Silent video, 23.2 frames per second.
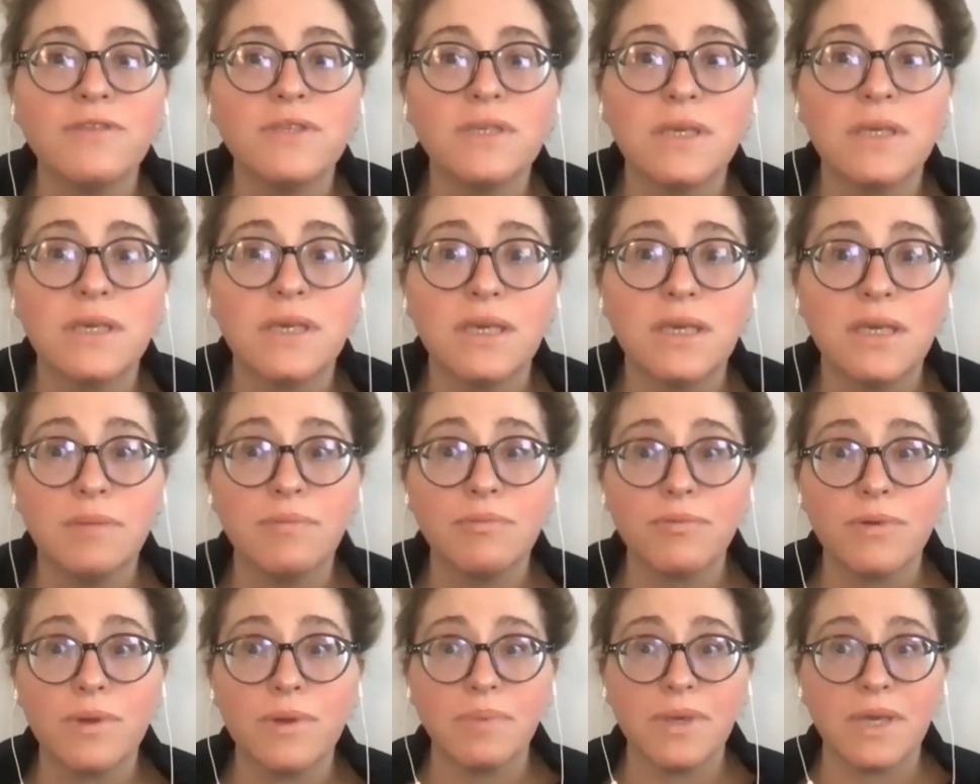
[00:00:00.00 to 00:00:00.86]
I
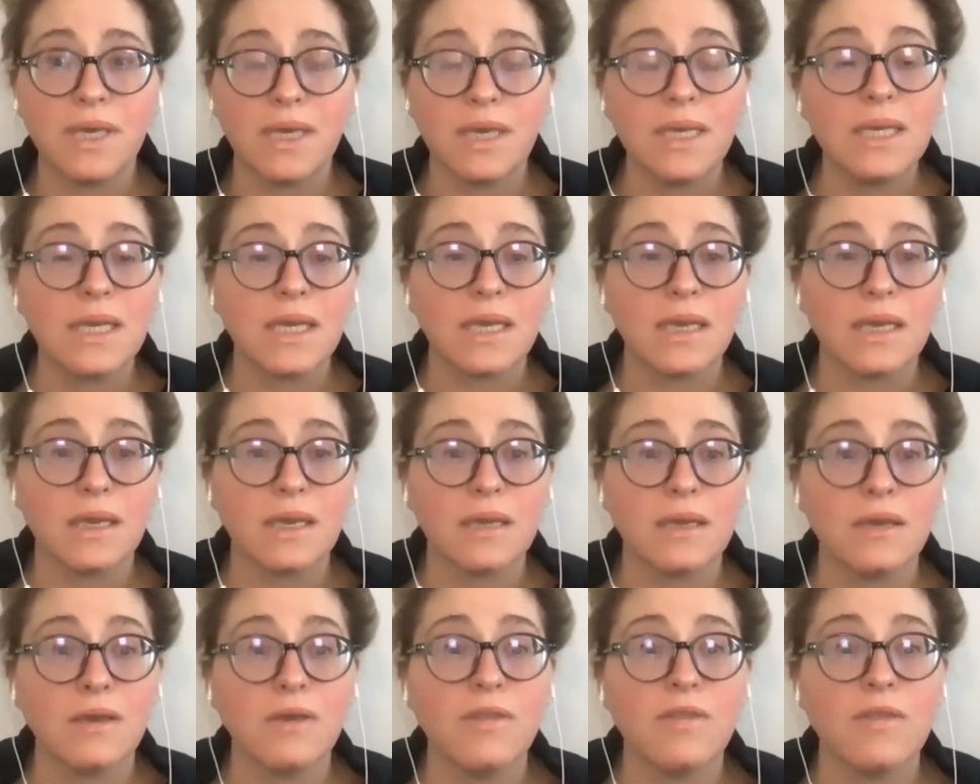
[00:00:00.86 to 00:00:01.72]
have to keep
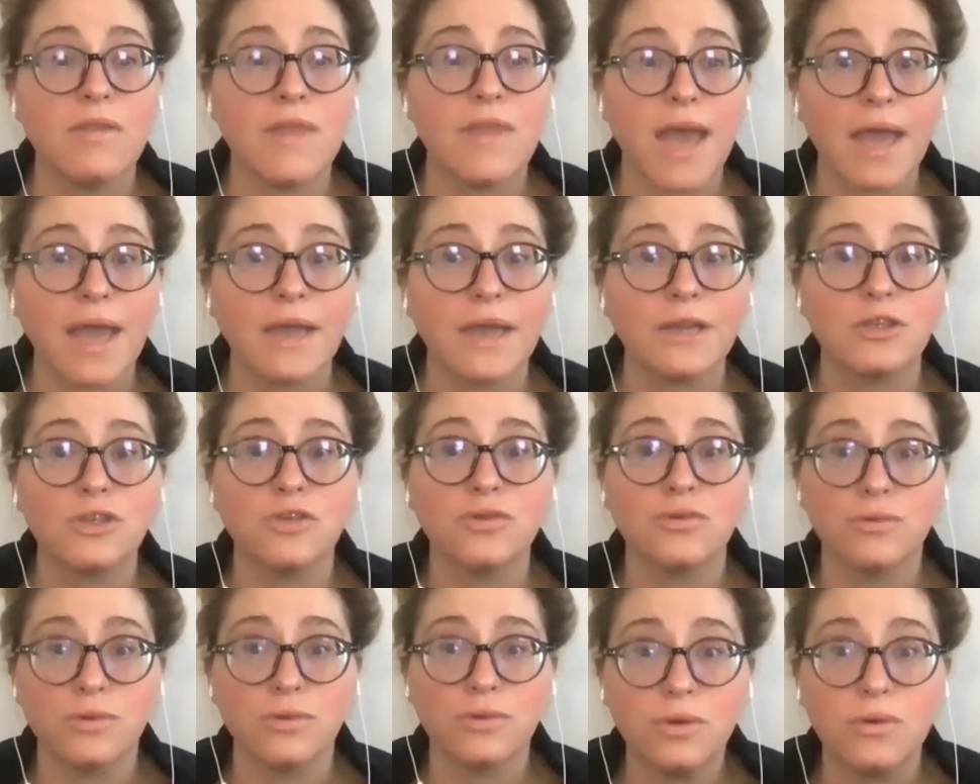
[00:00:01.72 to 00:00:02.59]
repeating
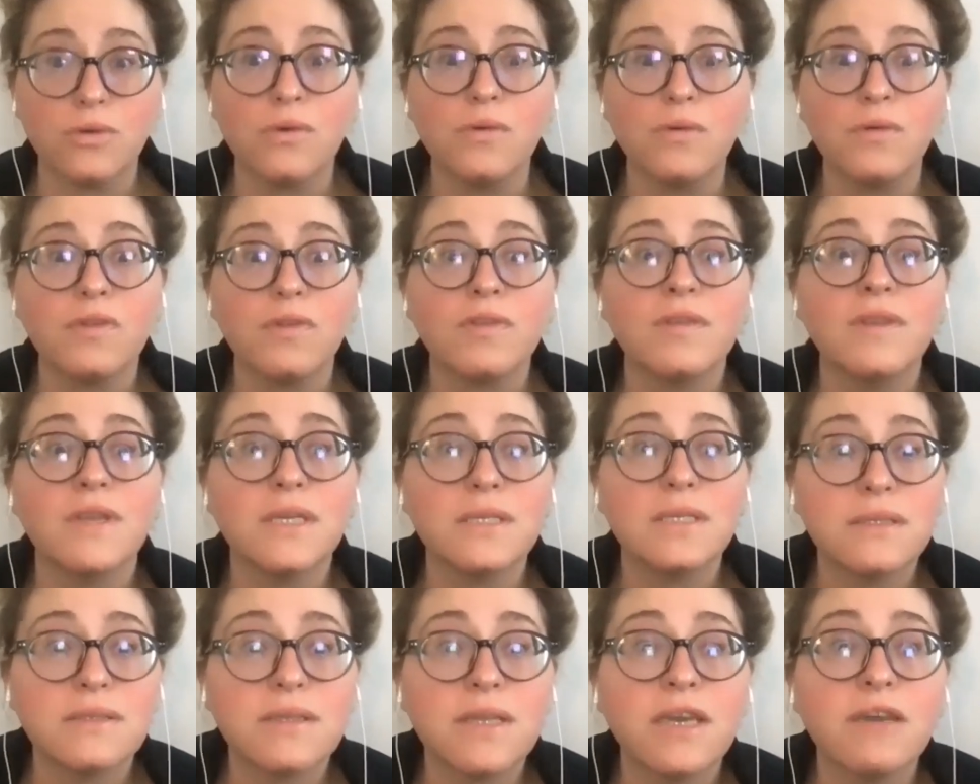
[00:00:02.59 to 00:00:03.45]
that truth,
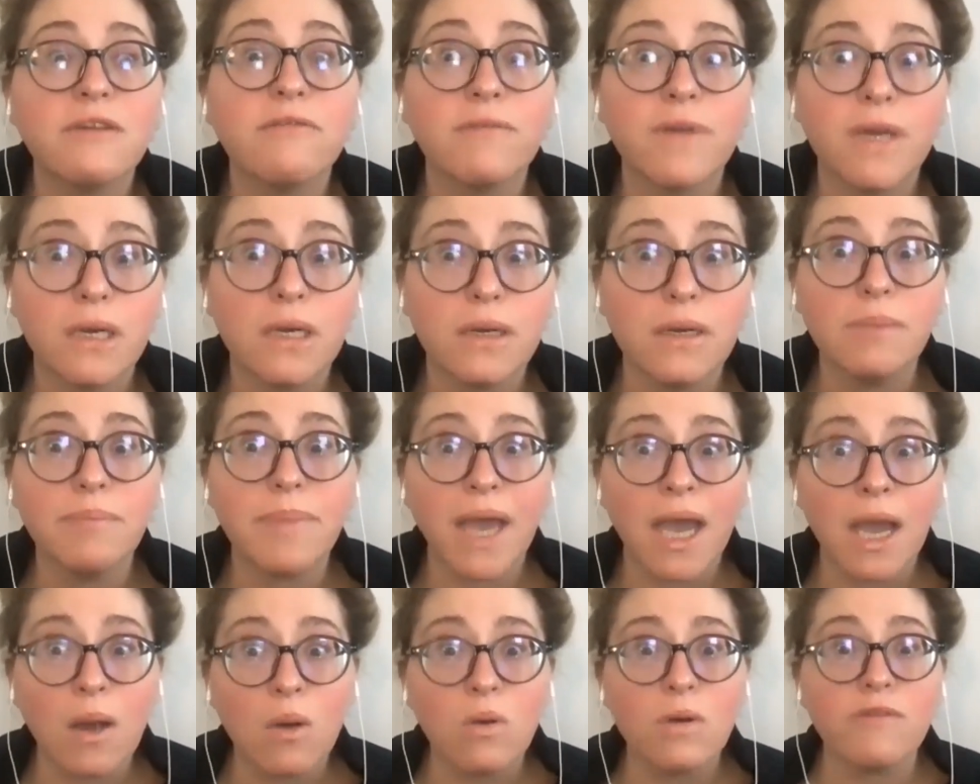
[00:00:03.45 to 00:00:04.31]
this like very
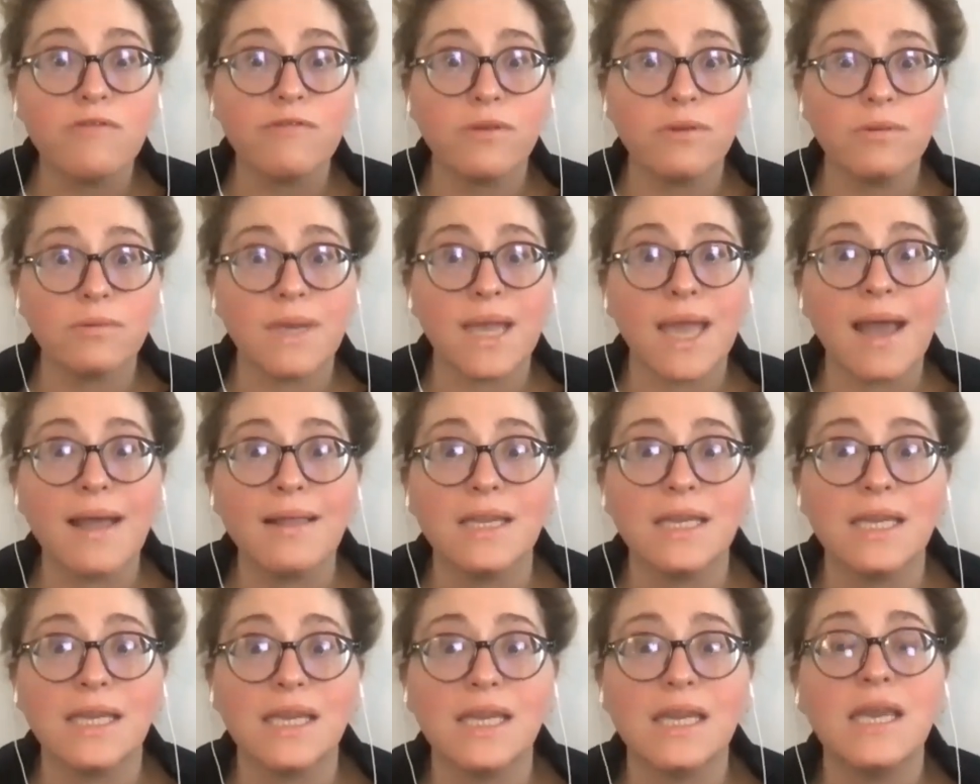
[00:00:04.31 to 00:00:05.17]
powerful
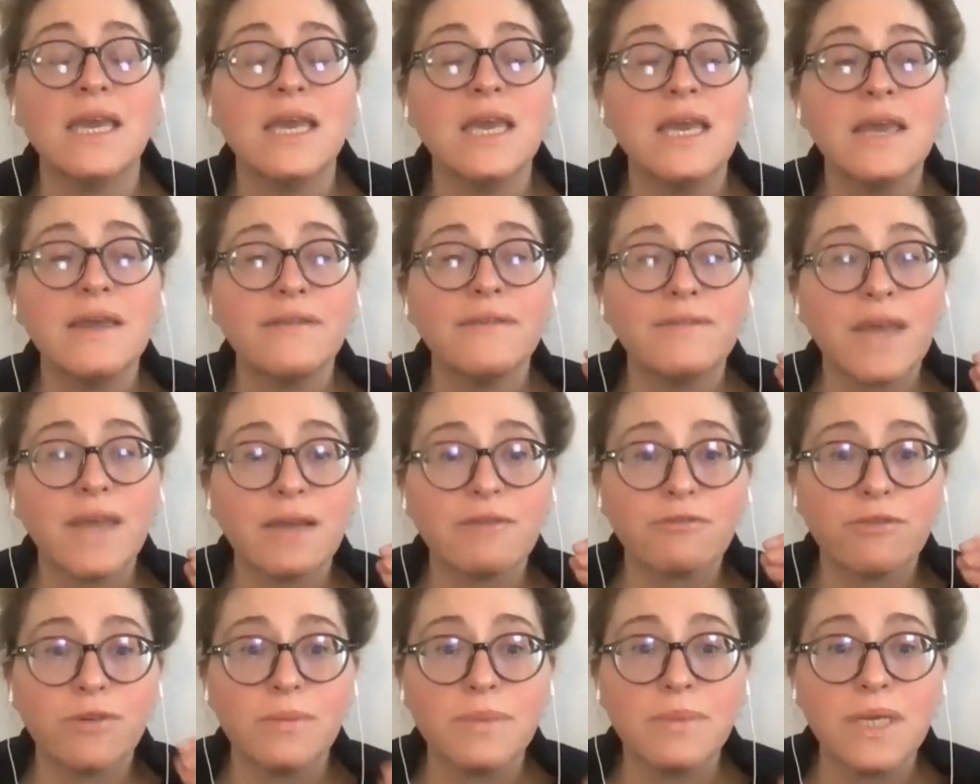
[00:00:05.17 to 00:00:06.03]
reality that
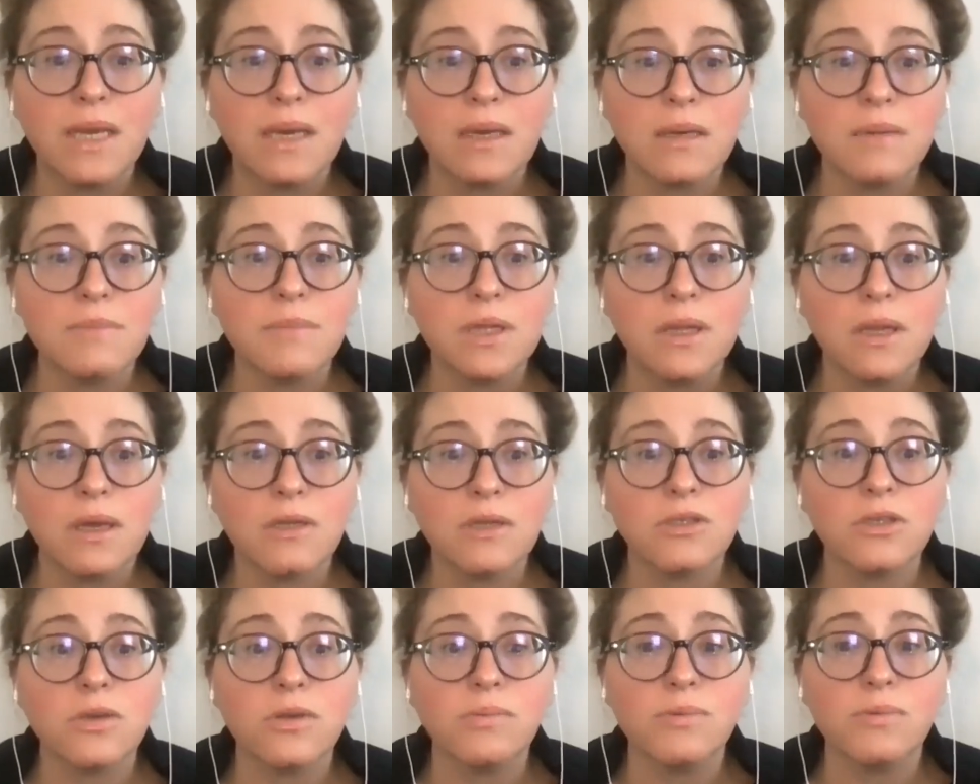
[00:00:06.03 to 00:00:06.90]
from an
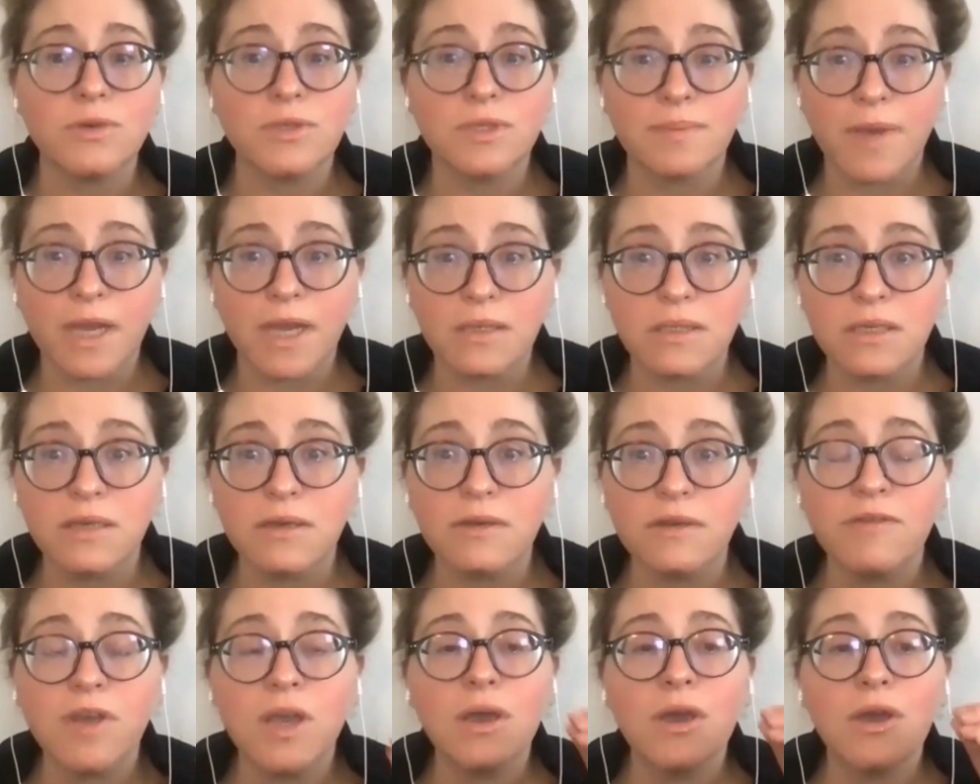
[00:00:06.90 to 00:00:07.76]
etymological
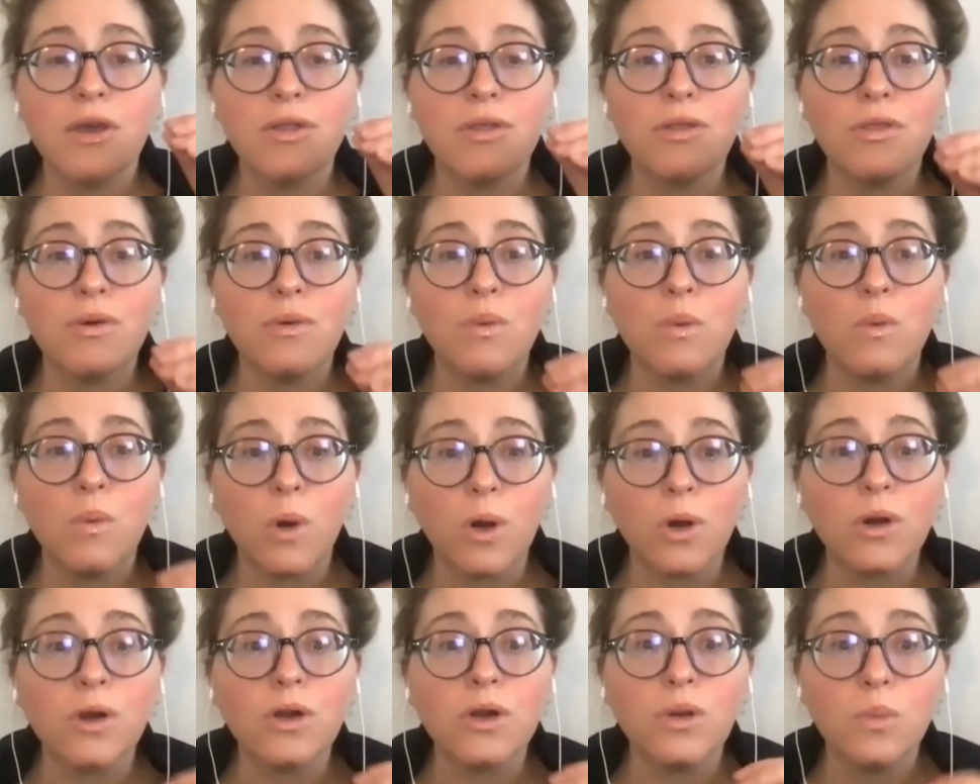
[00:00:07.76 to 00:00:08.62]
perspective, the
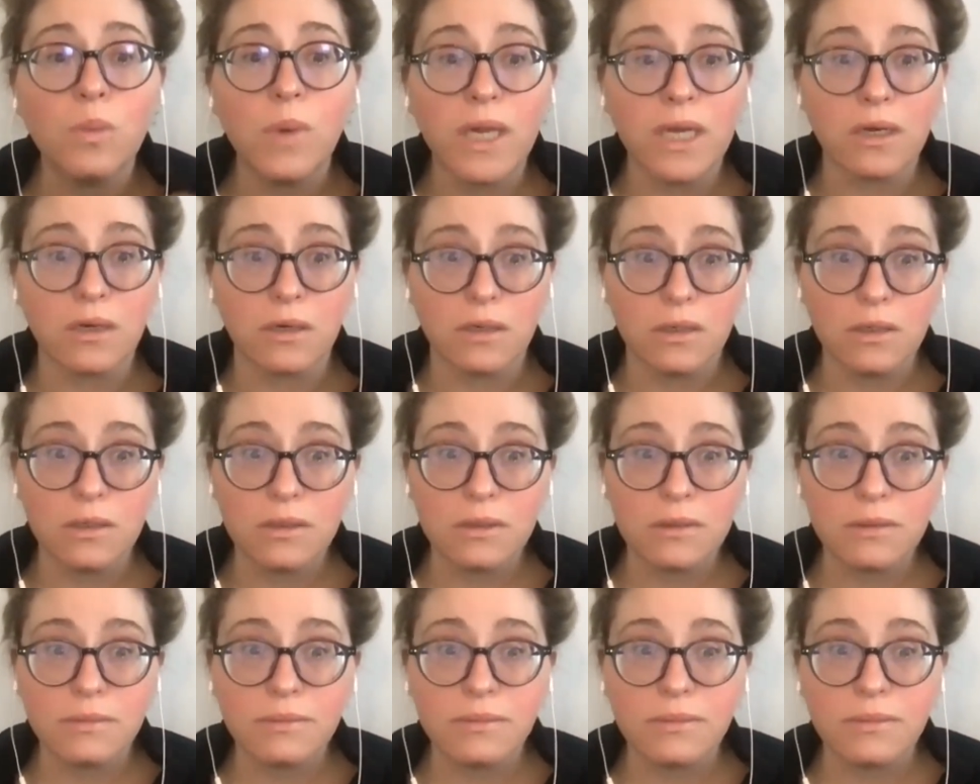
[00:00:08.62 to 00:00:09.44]
word weird